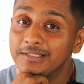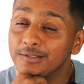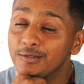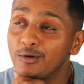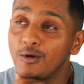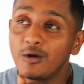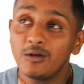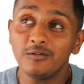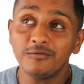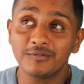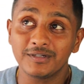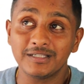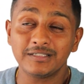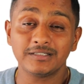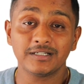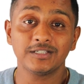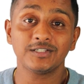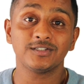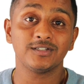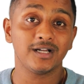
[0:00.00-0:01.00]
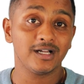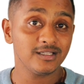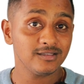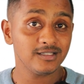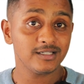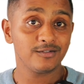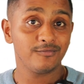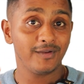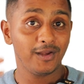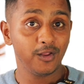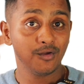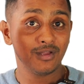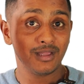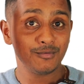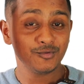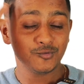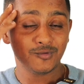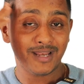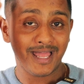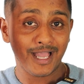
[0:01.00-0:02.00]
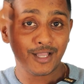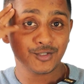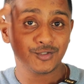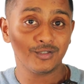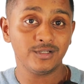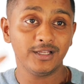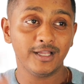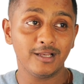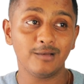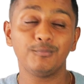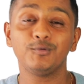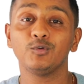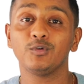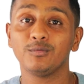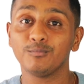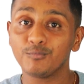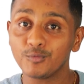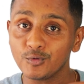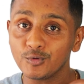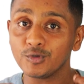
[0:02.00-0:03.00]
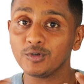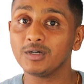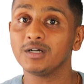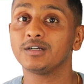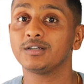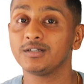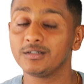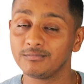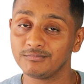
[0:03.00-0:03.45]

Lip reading: There's a lot of research done that video games will actually help you improve your